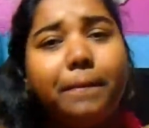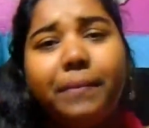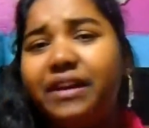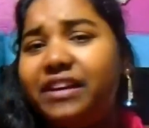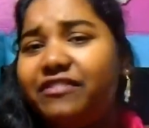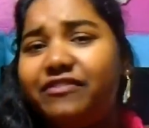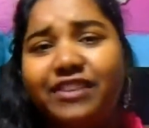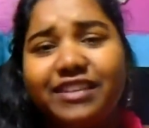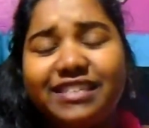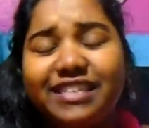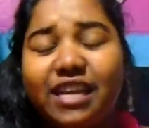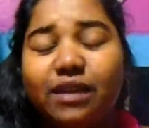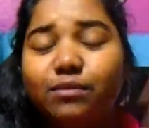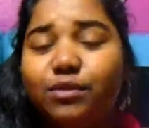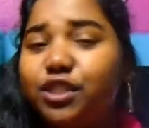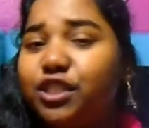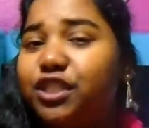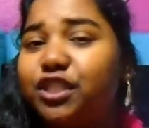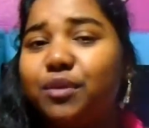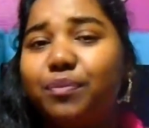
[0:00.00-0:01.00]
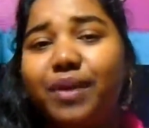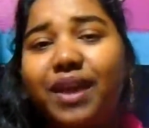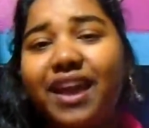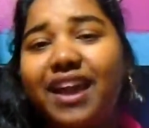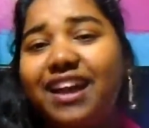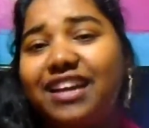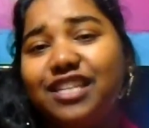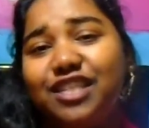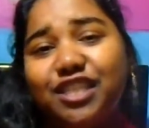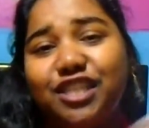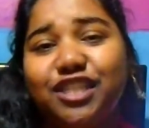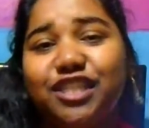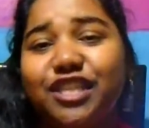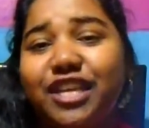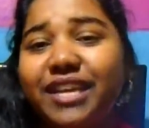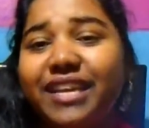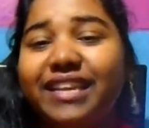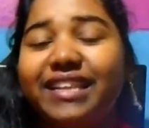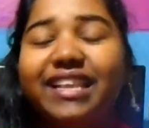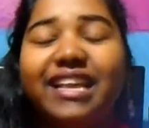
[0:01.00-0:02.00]
Perfect time. Ginger beer and ginger
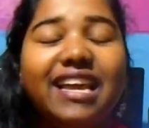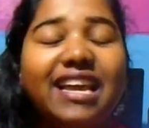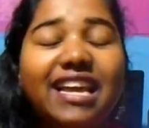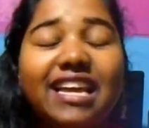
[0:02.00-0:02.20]
ale.